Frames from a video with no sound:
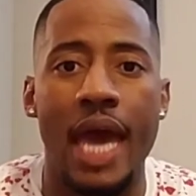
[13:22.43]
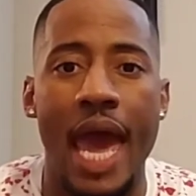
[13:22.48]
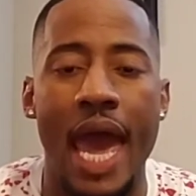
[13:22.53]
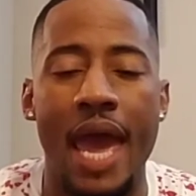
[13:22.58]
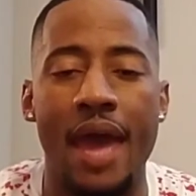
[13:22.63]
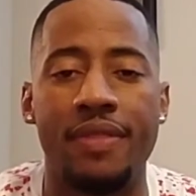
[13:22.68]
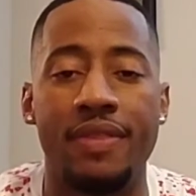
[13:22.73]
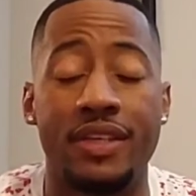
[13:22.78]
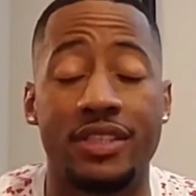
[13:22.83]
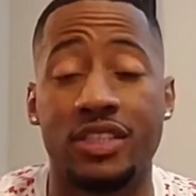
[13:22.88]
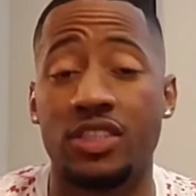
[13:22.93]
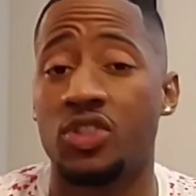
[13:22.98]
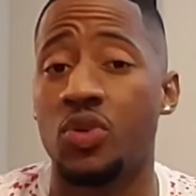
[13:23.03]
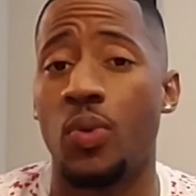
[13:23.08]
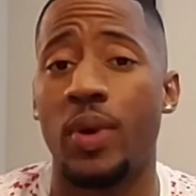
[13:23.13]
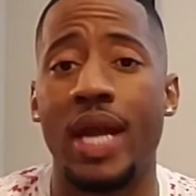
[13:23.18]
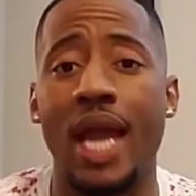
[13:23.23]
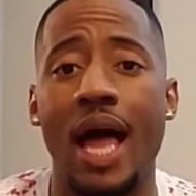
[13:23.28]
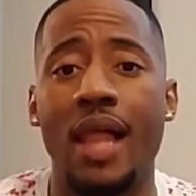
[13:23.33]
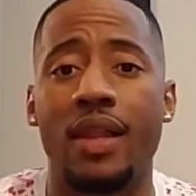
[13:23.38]
And this is
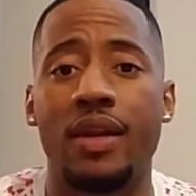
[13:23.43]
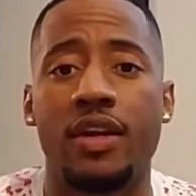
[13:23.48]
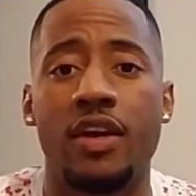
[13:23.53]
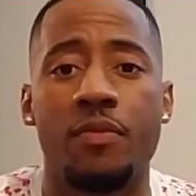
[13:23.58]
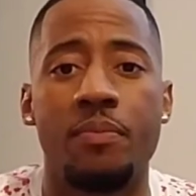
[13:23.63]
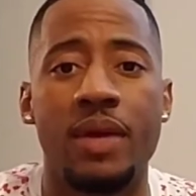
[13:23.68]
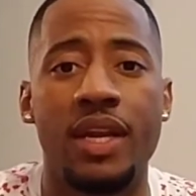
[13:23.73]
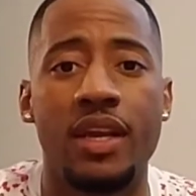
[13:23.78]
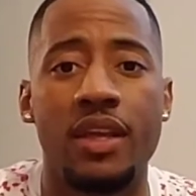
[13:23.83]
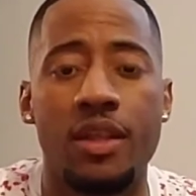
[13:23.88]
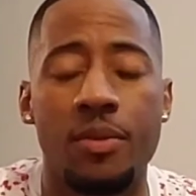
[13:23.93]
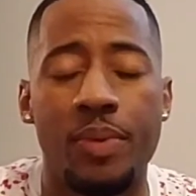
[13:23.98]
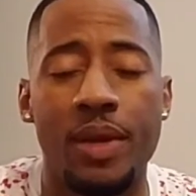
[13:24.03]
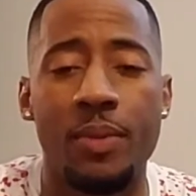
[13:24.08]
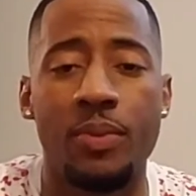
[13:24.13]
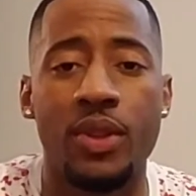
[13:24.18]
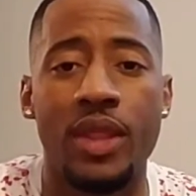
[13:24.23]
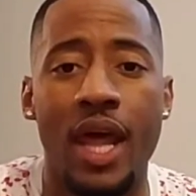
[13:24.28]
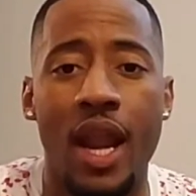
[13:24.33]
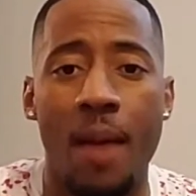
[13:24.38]
a reality of many of the
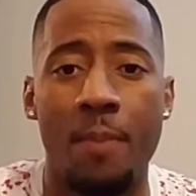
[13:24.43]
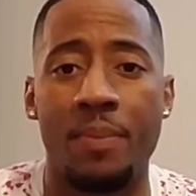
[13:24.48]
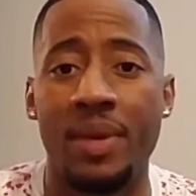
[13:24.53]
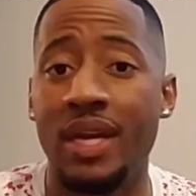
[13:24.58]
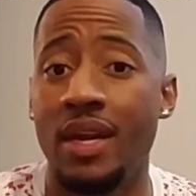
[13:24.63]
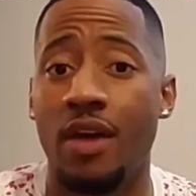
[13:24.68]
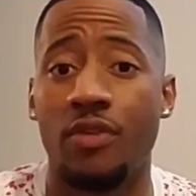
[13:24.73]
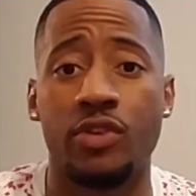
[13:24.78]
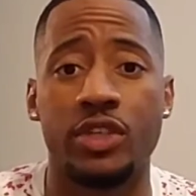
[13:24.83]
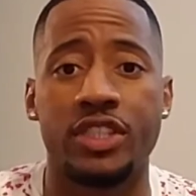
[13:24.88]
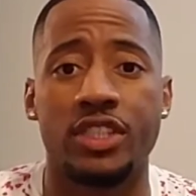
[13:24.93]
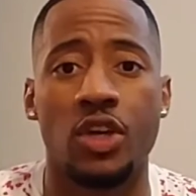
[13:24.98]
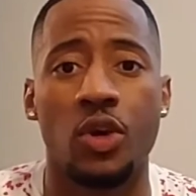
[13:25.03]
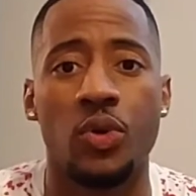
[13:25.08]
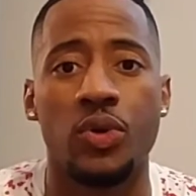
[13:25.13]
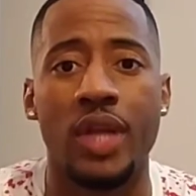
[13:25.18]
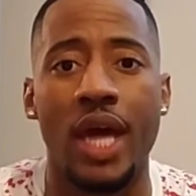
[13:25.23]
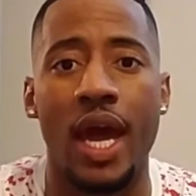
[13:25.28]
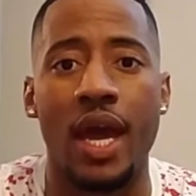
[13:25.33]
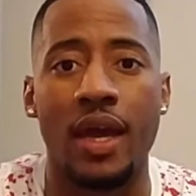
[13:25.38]
people that I meet every
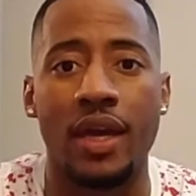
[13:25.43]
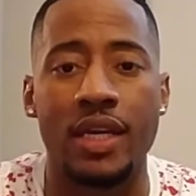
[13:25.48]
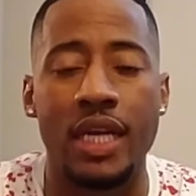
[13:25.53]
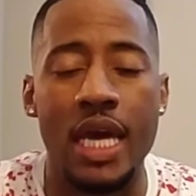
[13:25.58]
single day.